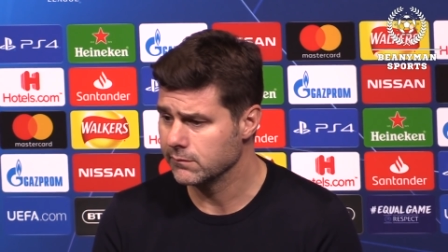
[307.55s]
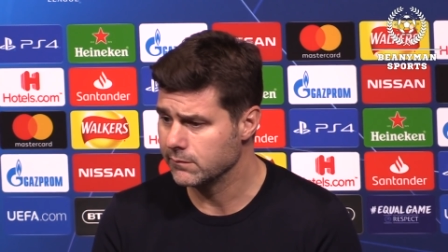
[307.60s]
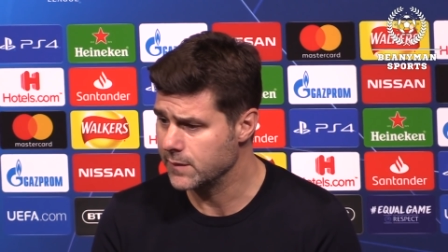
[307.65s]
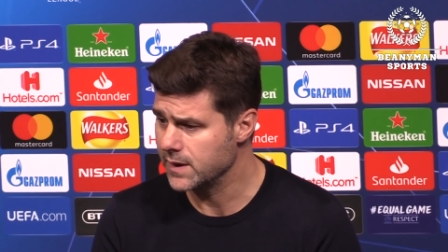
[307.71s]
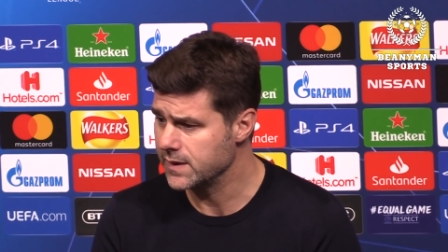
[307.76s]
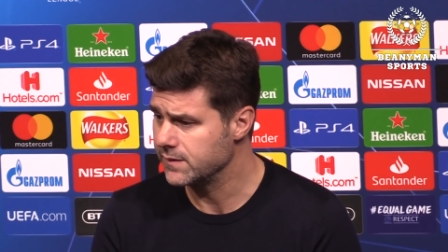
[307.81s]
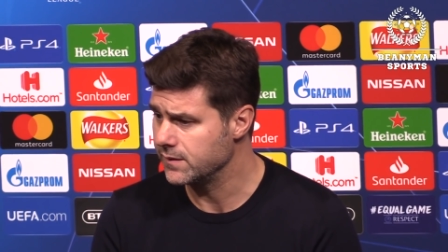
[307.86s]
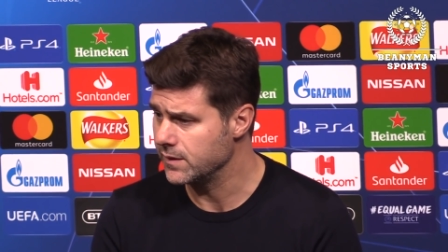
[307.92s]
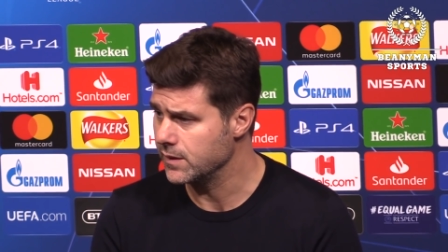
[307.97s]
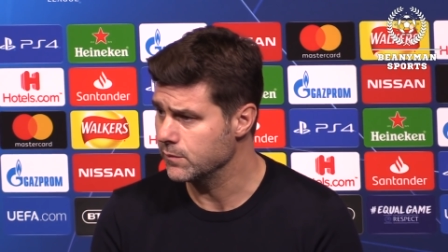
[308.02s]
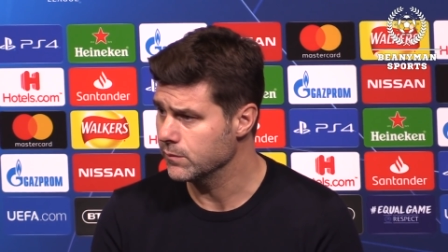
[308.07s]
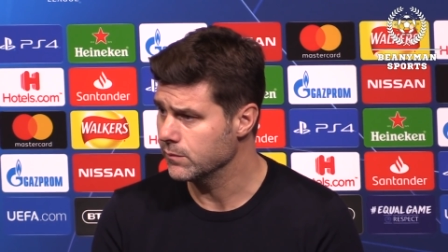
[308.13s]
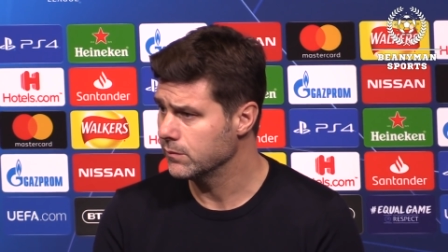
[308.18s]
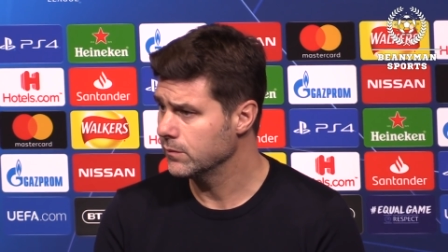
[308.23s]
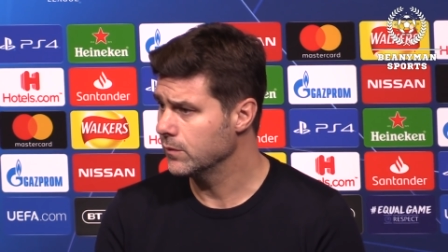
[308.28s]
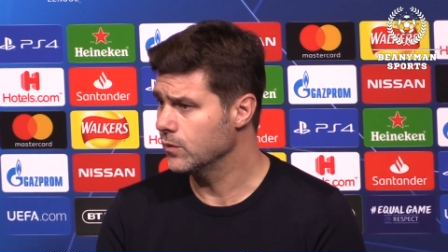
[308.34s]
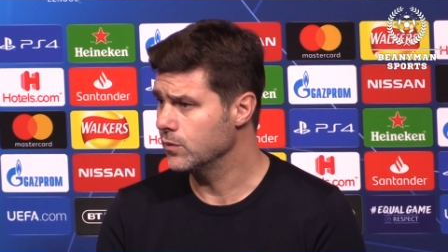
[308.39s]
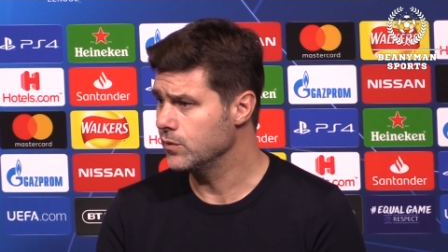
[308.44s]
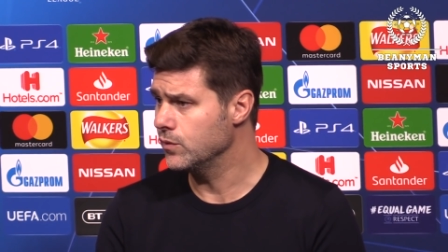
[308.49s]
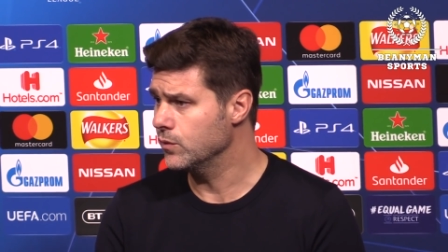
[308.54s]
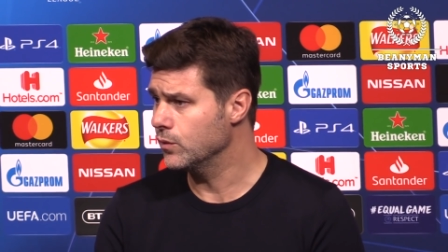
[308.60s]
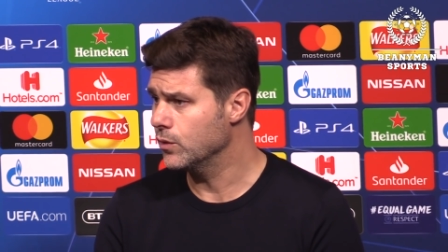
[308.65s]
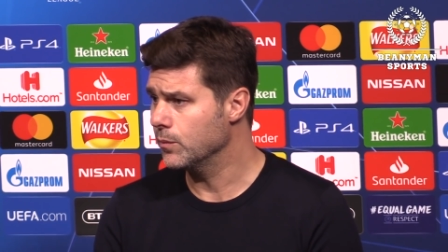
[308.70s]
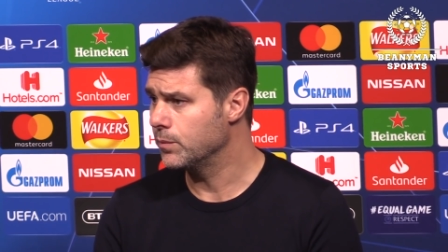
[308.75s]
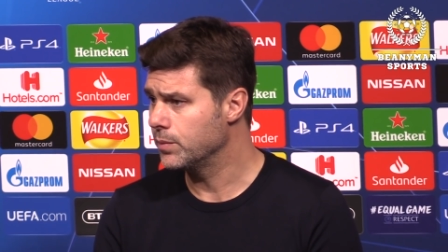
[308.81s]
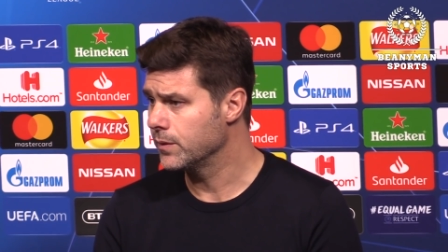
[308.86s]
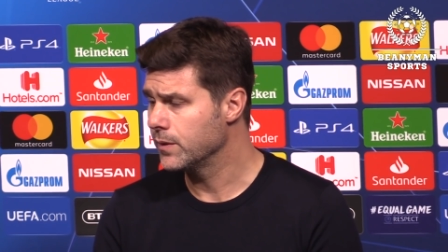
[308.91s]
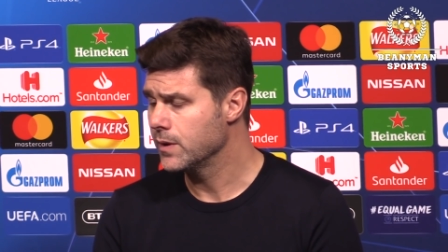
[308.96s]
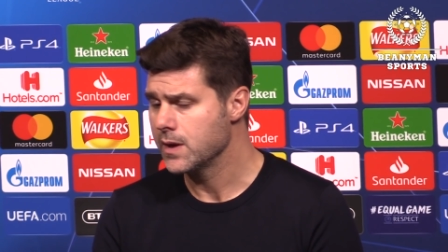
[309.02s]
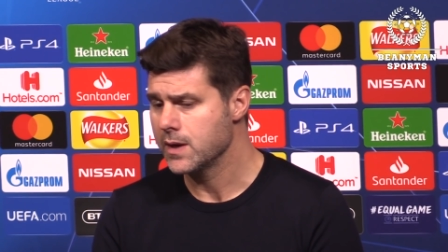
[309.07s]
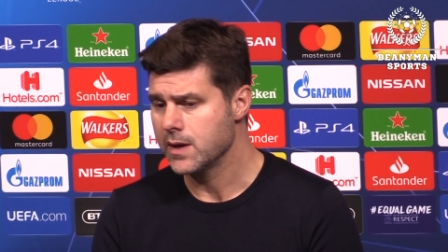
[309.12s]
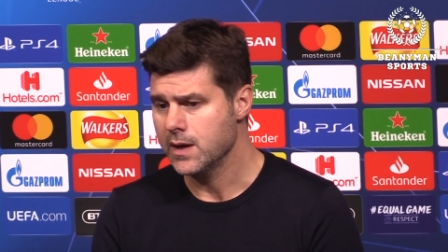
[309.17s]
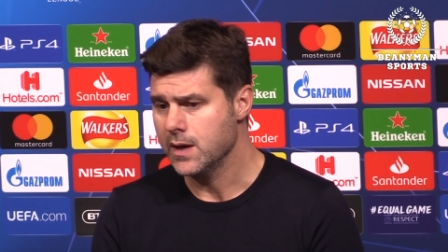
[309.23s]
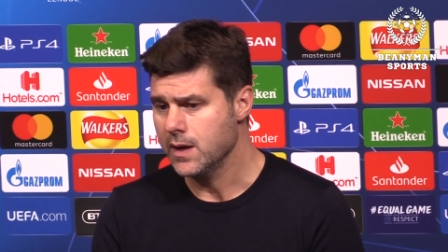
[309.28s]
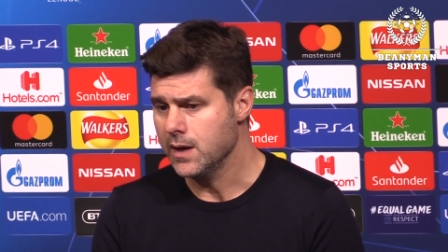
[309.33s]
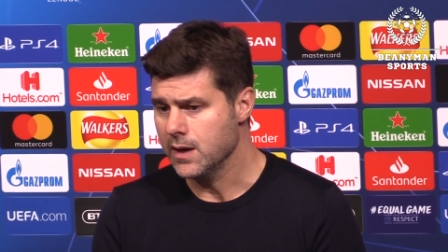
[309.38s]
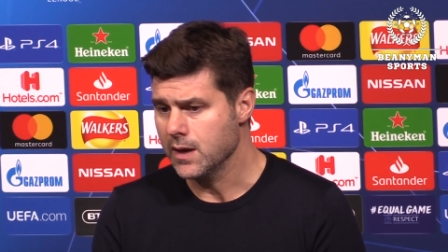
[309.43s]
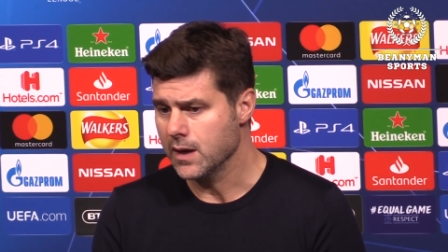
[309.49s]
best team on Europe,
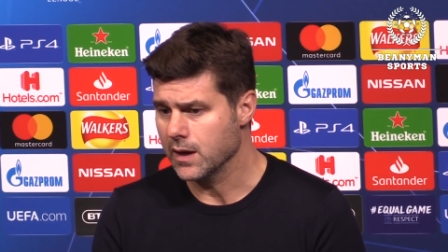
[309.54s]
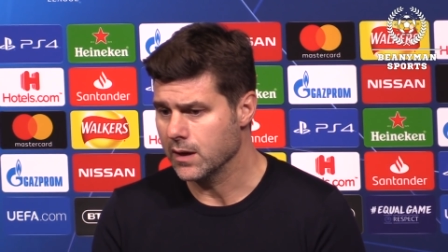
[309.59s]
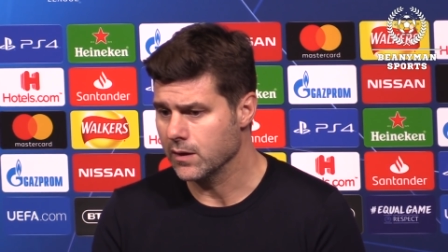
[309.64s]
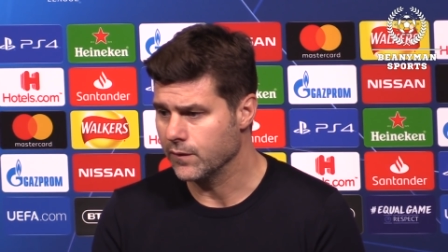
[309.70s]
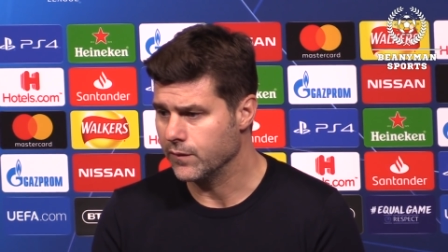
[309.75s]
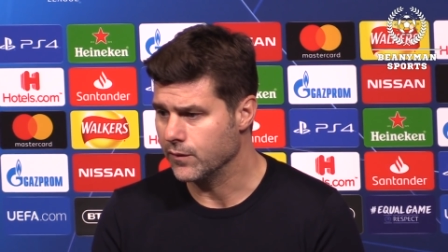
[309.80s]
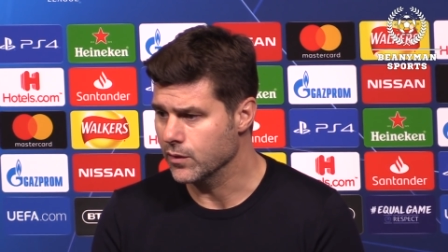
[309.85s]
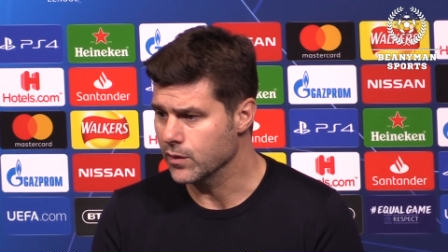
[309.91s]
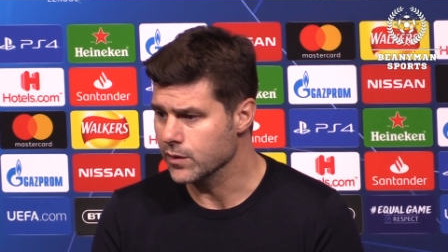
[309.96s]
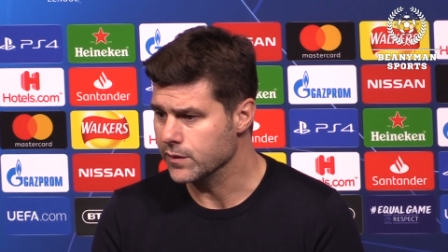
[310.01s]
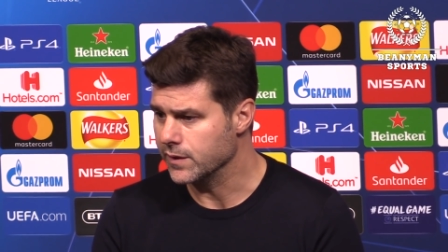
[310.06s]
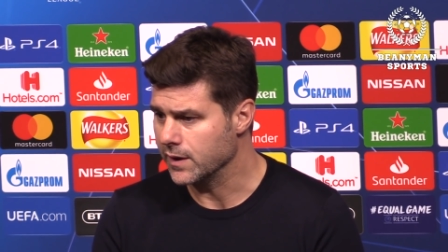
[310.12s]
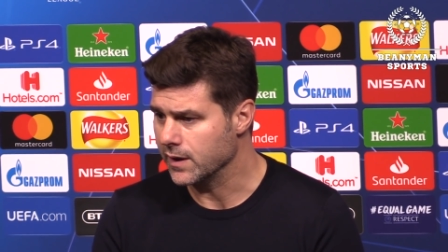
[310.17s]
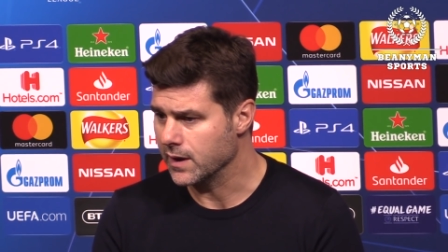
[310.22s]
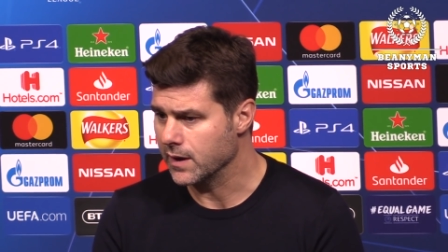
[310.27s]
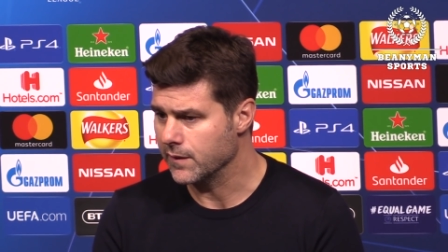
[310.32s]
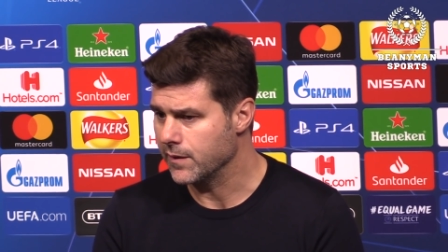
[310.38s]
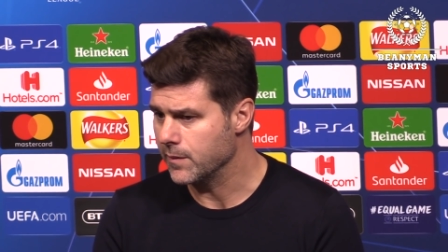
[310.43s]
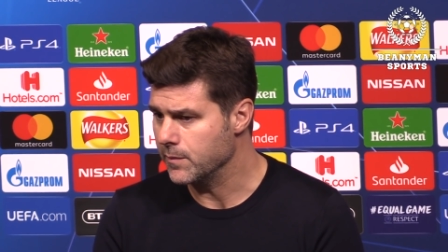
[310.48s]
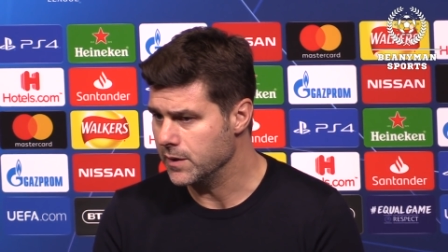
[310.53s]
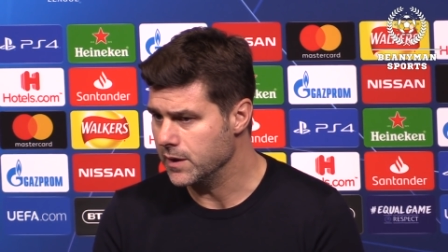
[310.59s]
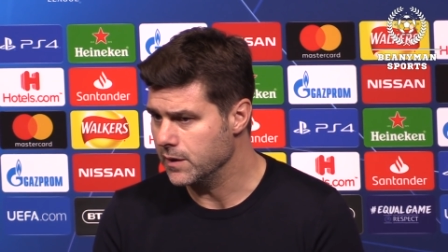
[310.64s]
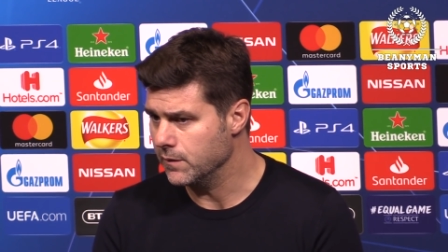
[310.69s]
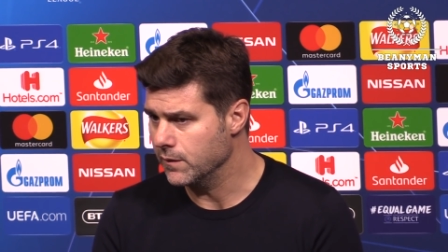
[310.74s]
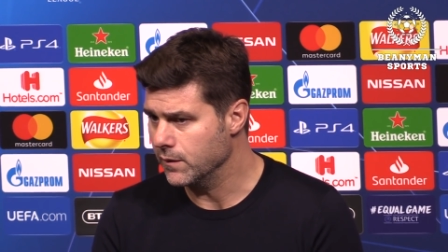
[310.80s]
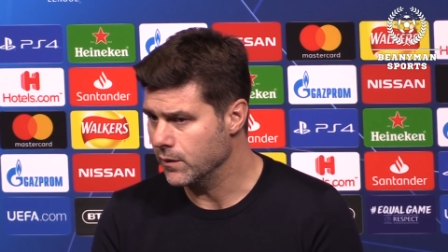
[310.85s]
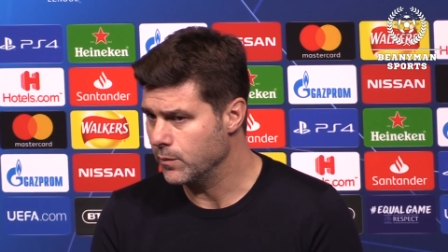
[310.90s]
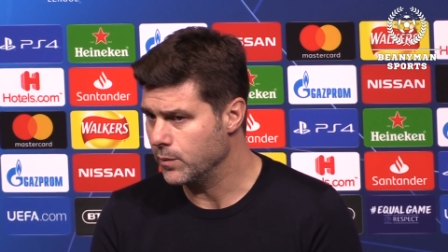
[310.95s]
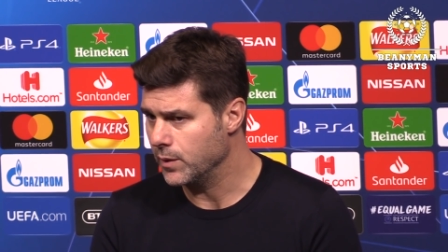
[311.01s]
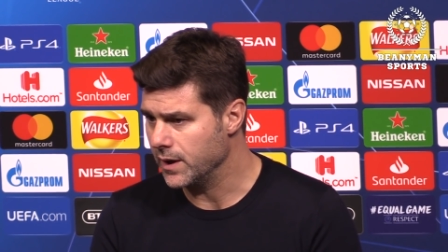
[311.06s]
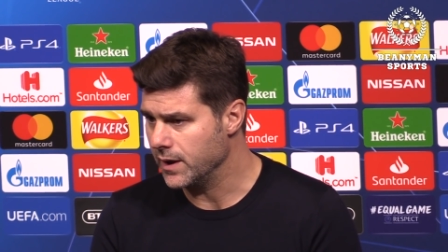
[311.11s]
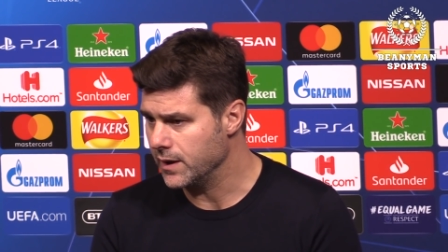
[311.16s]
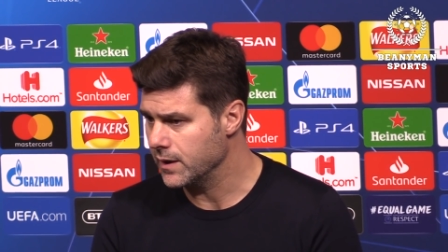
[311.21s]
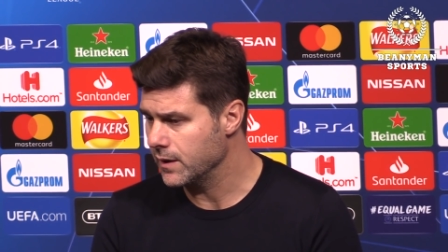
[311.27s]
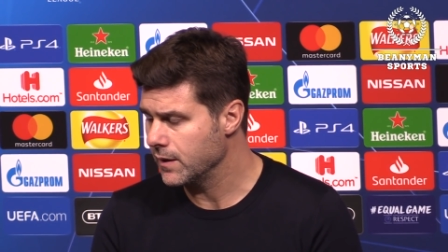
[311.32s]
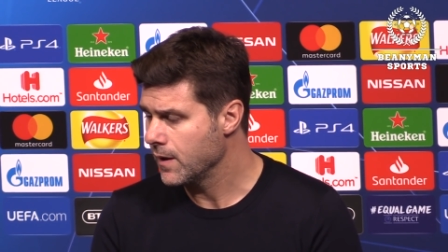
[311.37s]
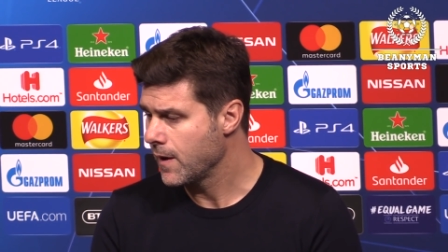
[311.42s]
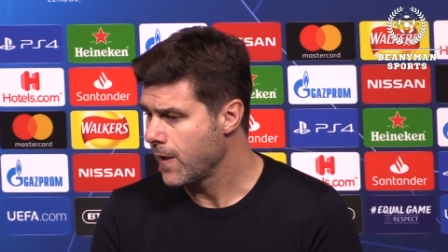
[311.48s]
and of course they have unbelievable
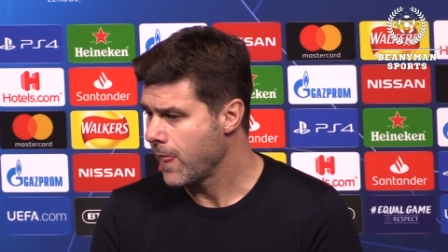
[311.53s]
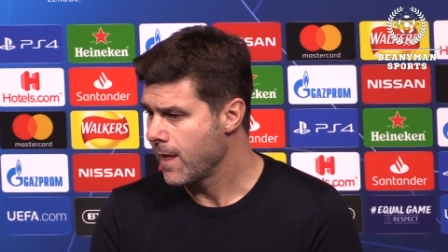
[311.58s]
player,